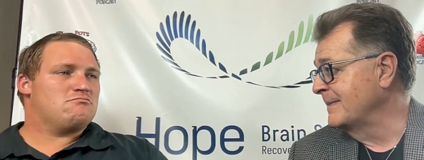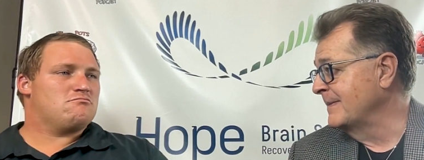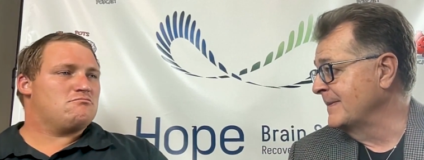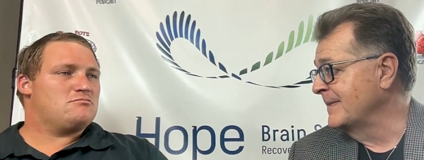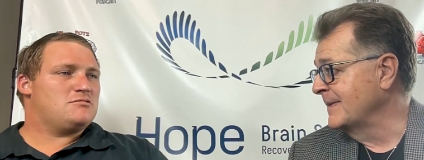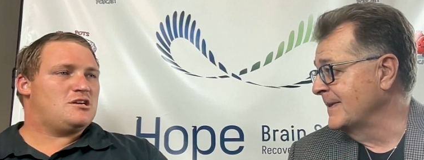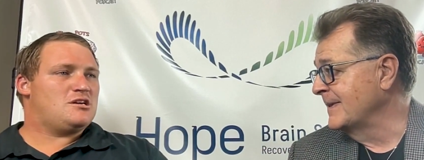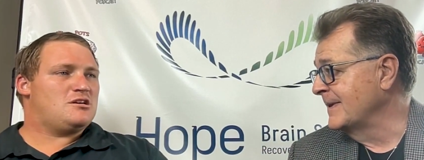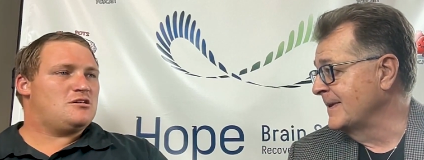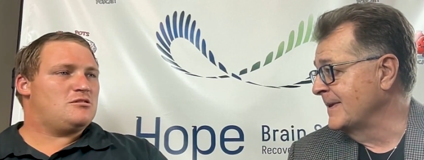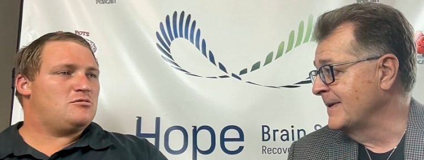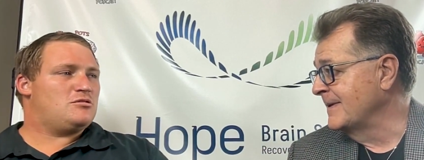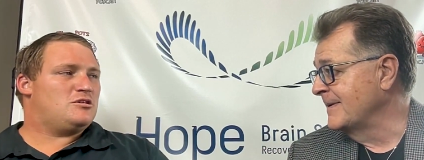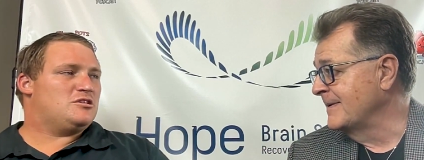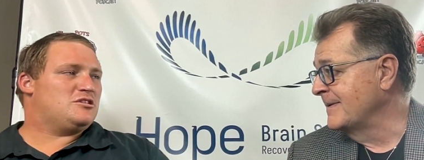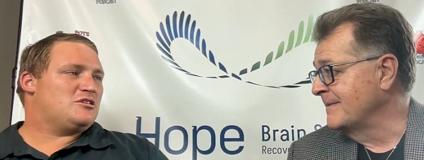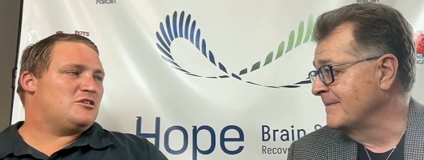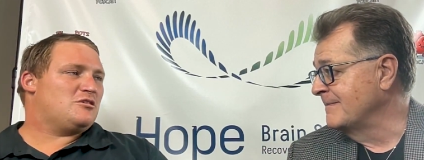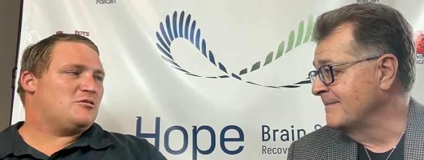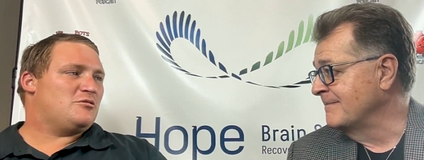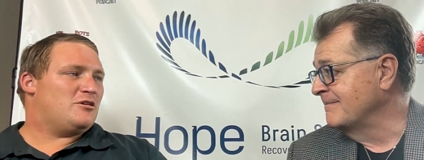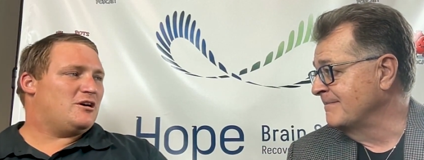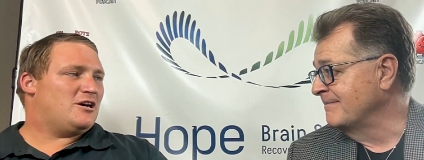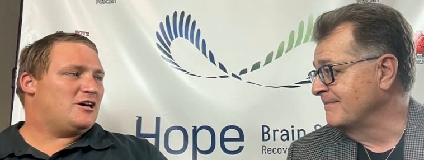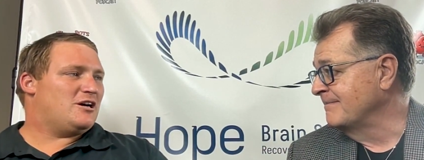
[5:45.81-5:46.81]
Speaker 1: No, once in
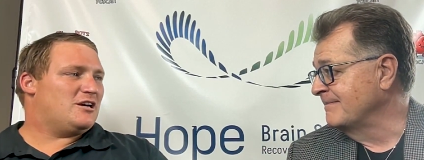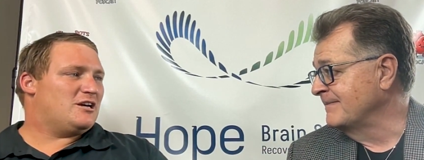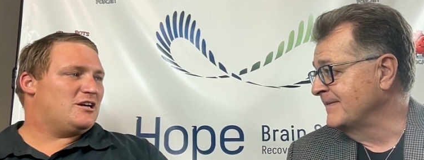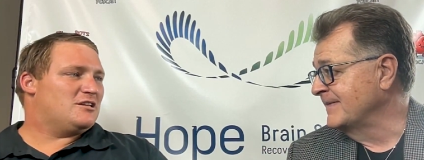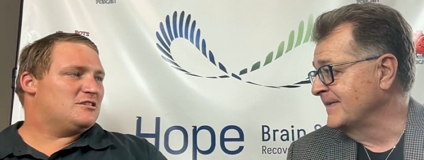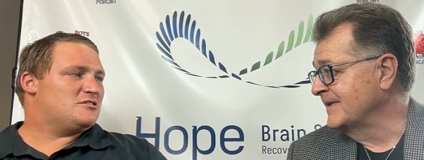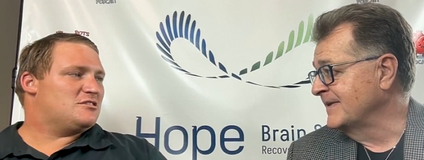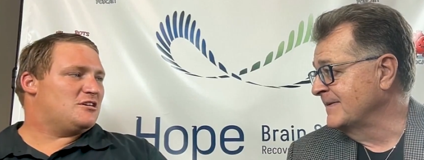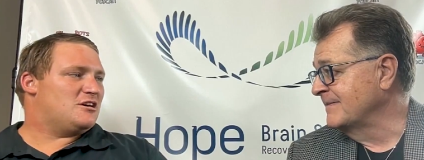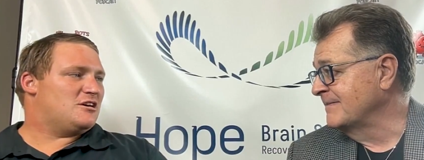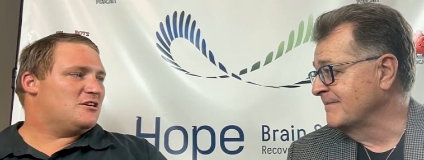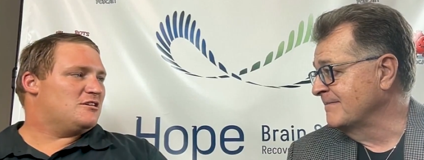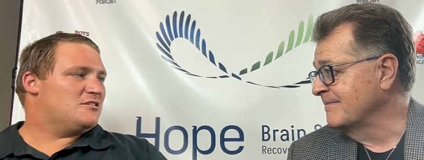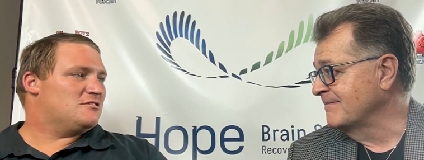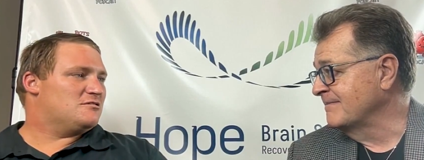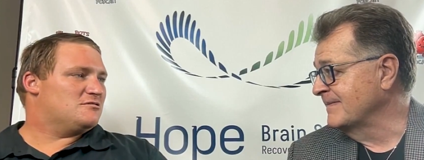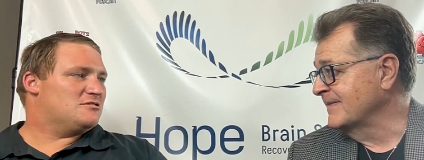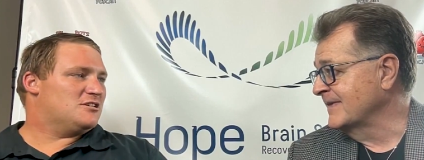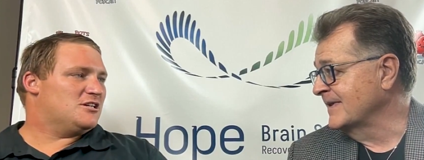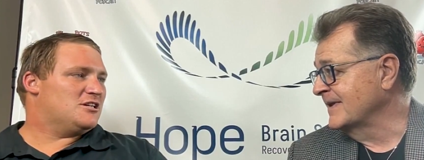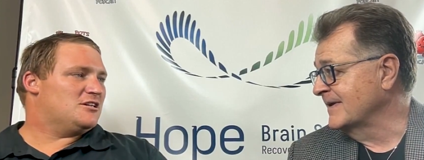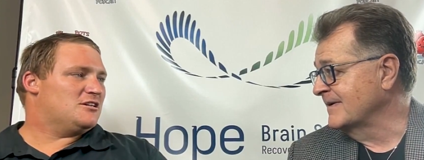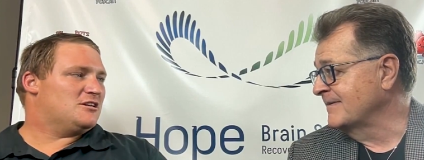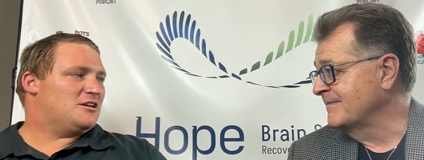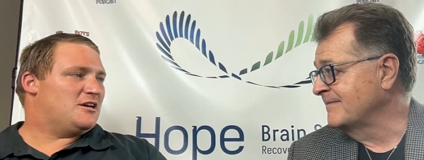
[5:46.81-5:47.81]
a while I get tired,
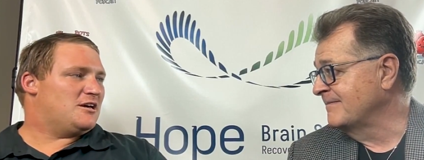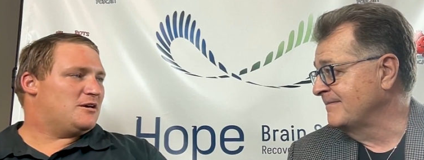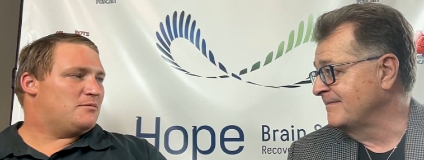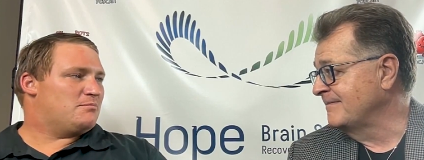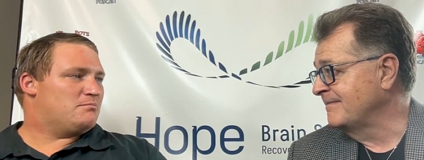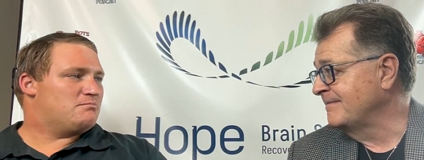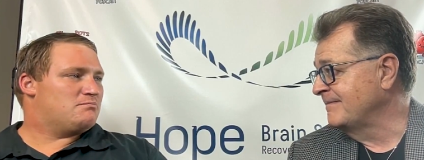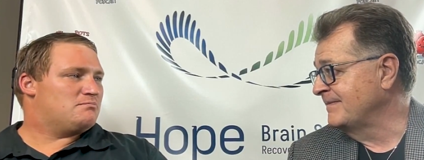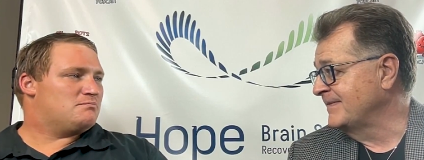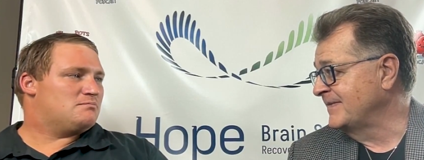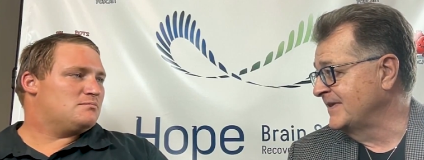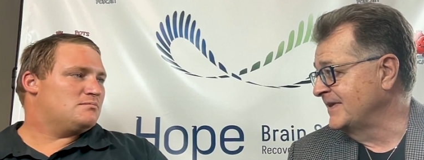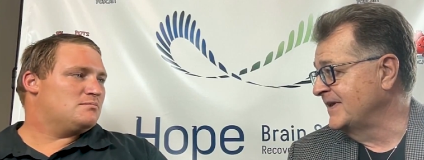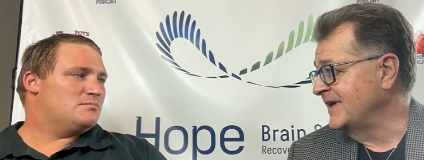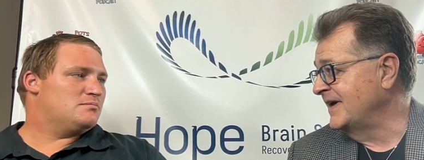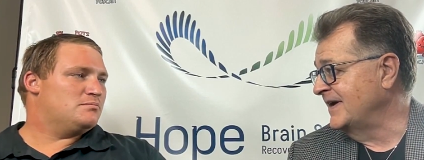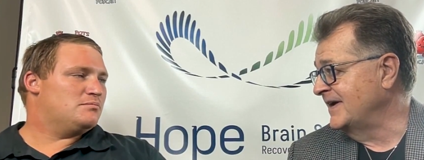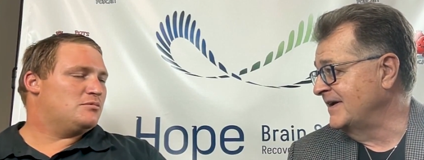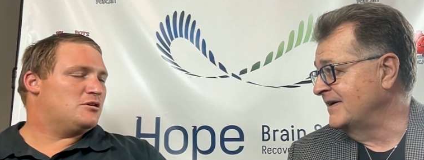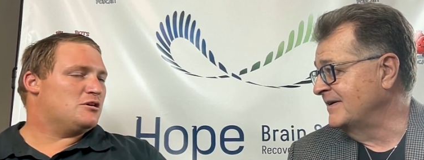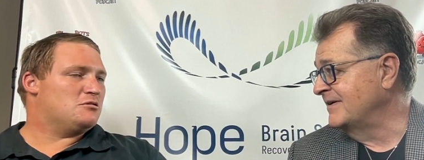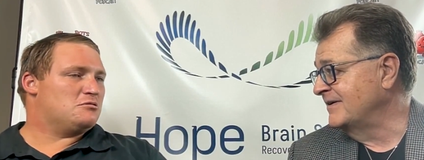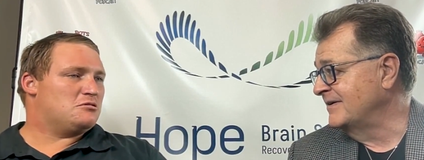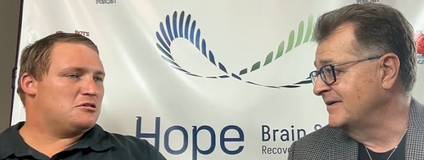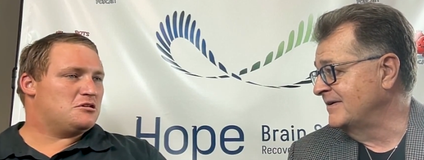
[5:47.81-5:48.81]
take a nap. Yeah.
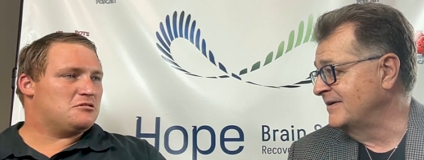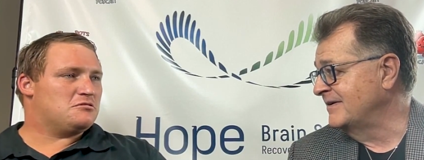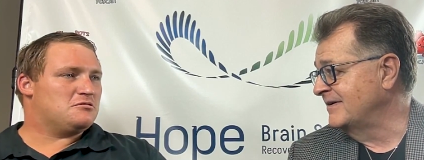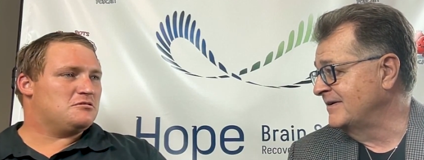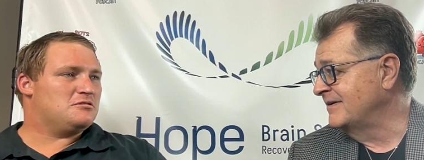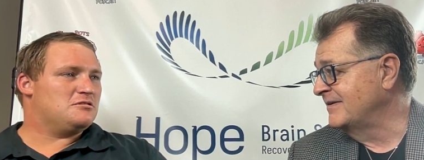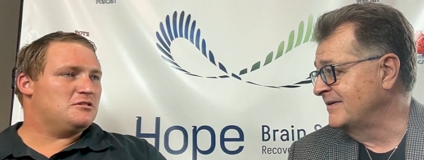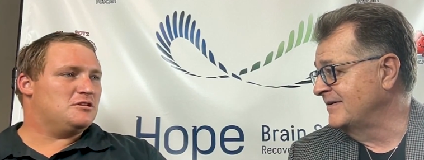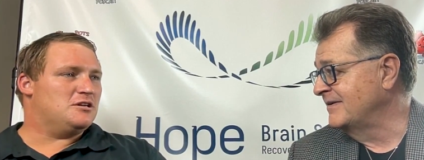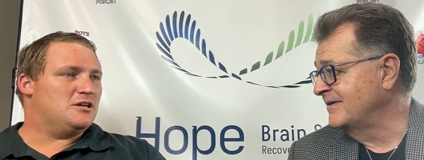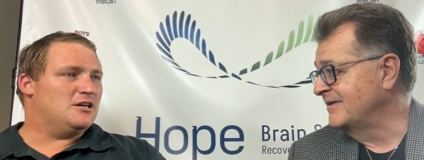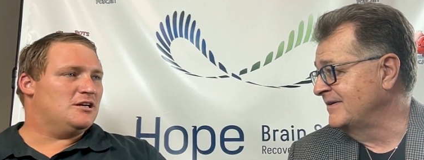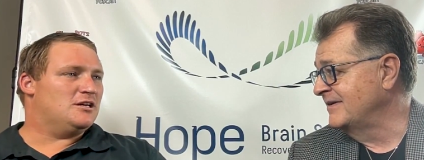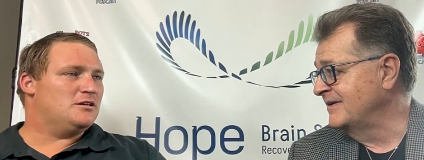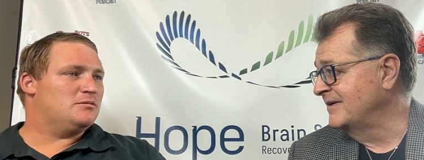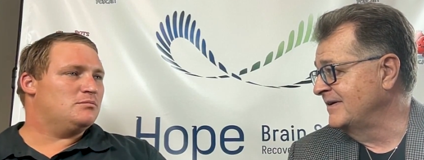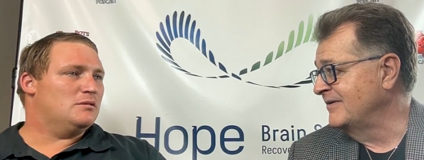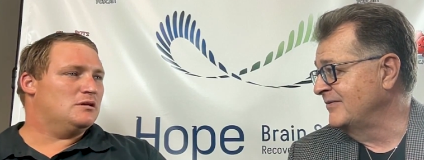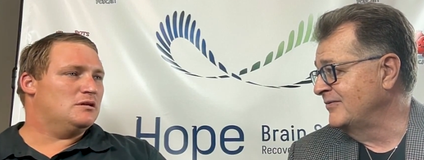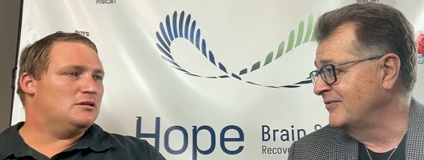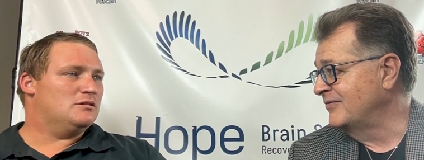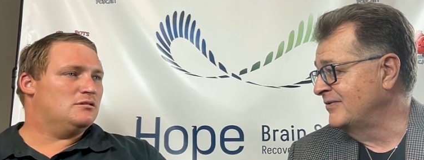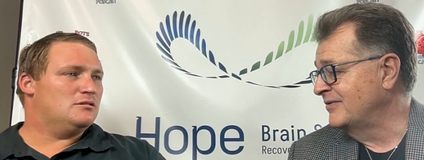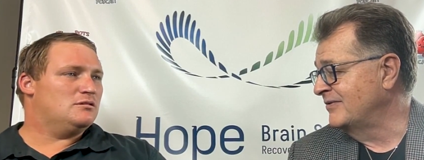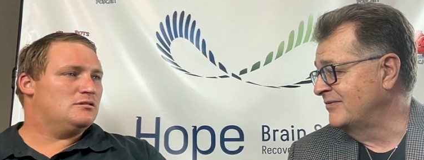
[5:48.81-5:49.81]
Part way through the day, but